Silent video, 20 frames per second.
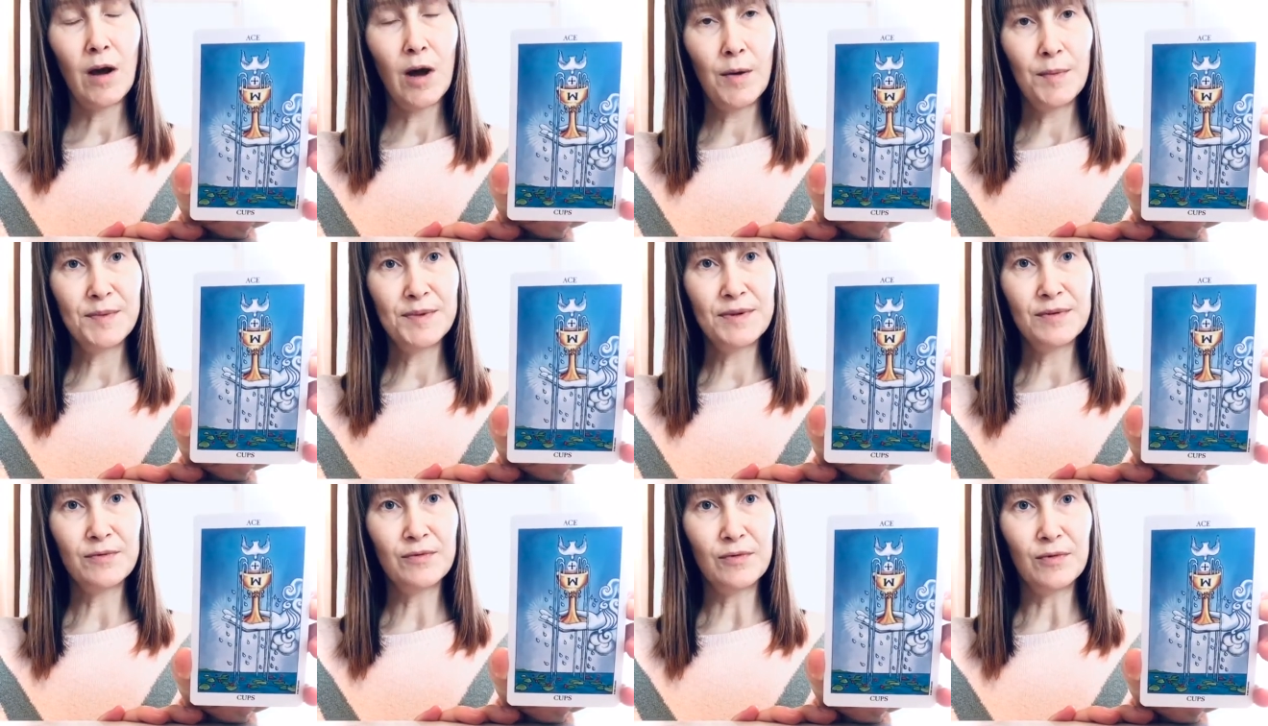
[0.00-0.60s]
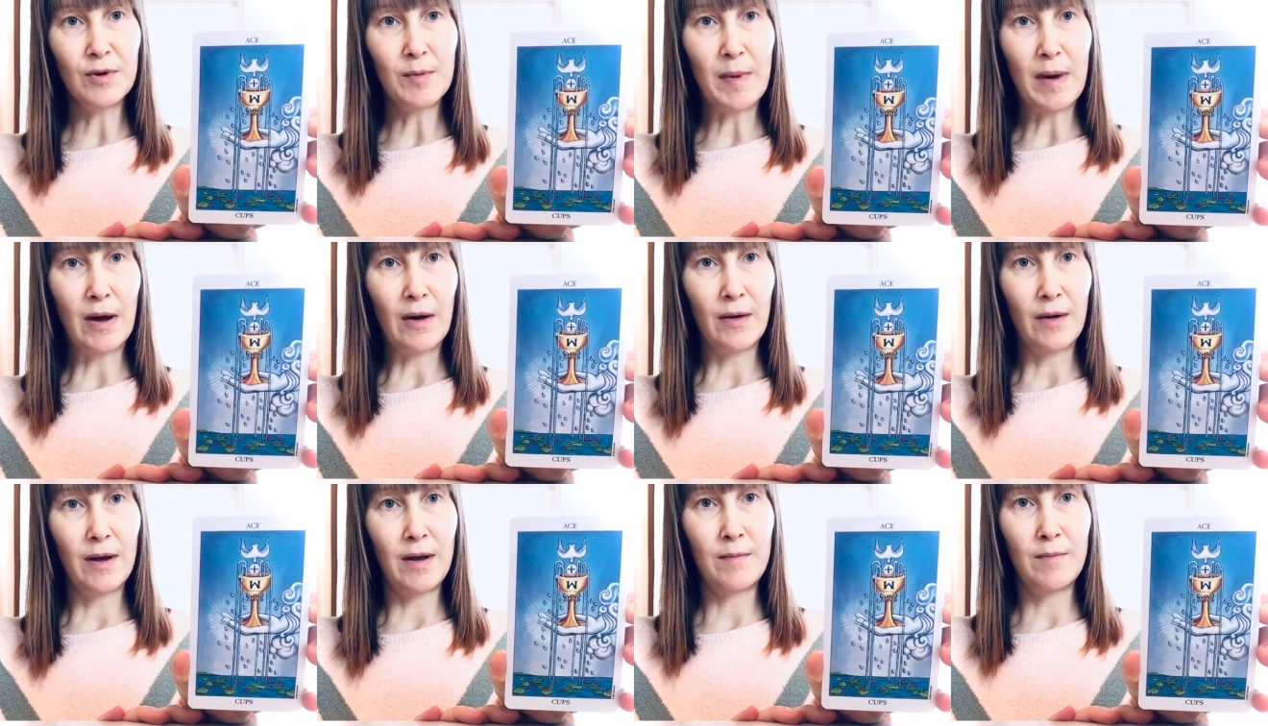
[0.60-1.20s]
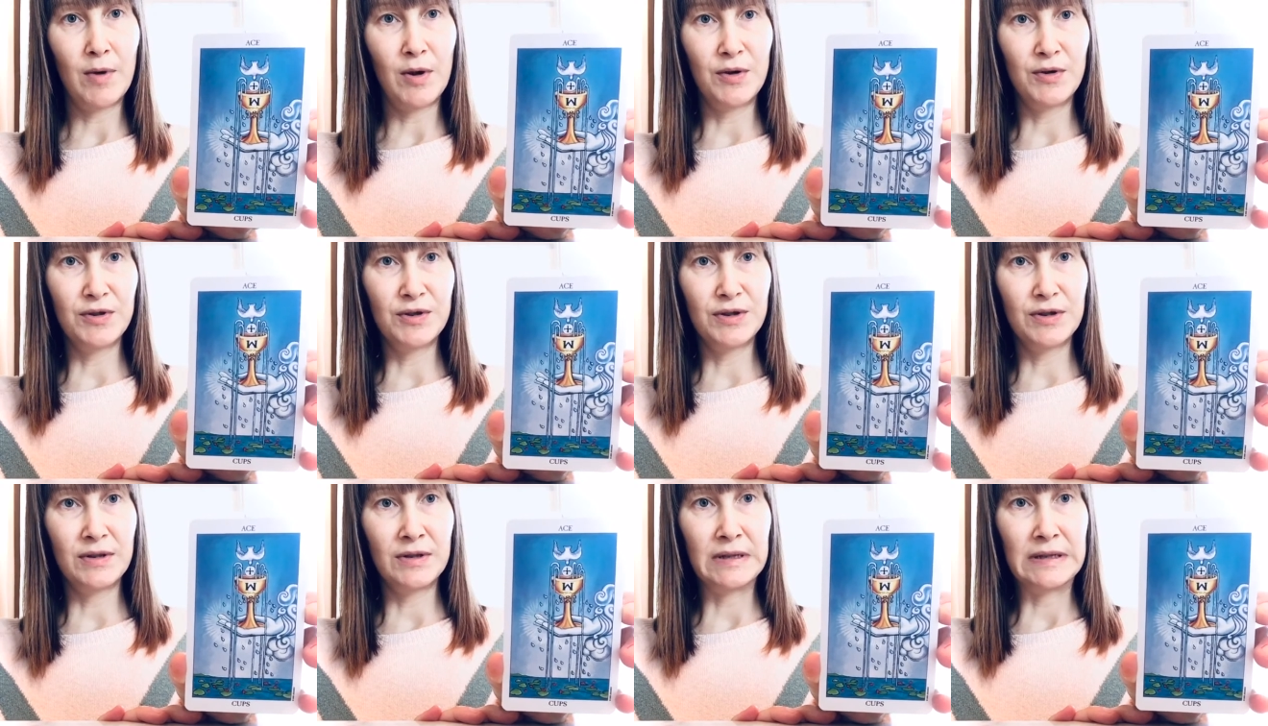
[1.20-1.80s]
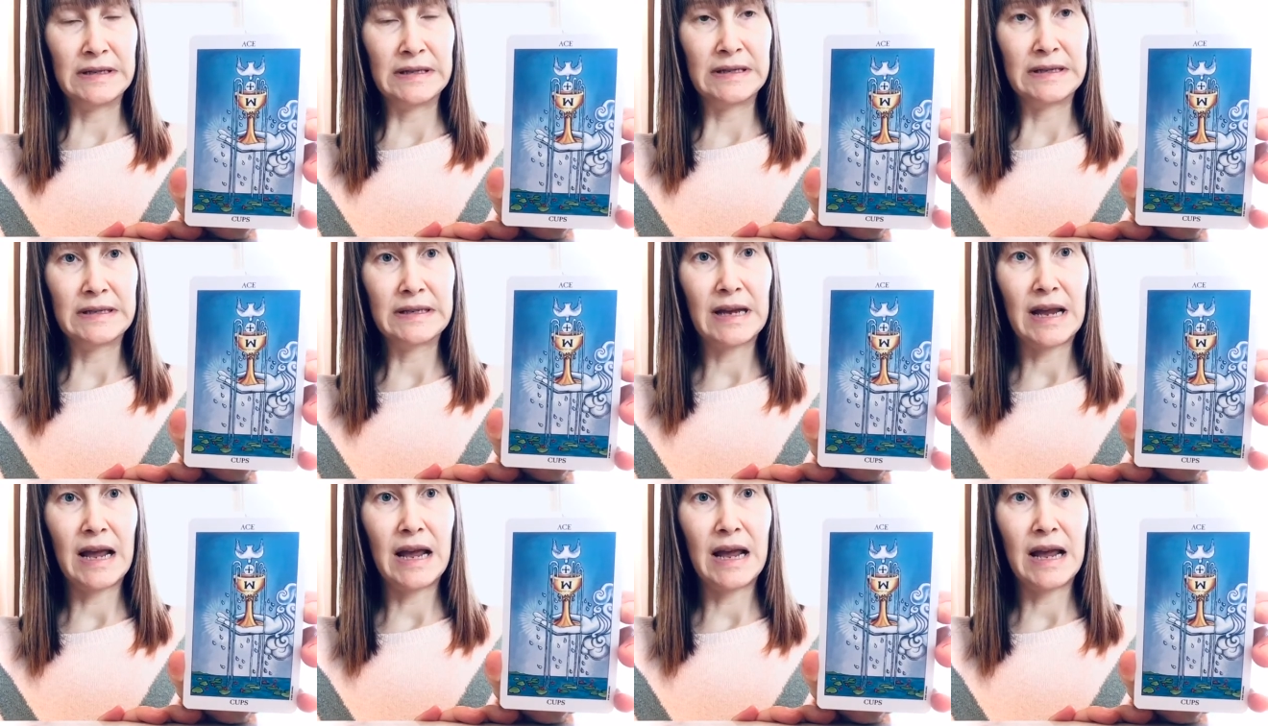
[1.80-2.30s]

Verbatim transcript: up's all about emotions